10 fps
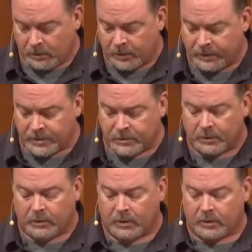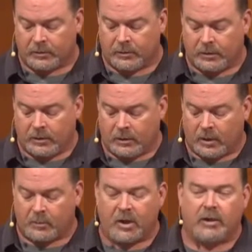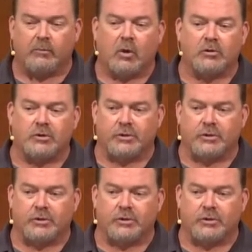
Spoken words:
that these are in most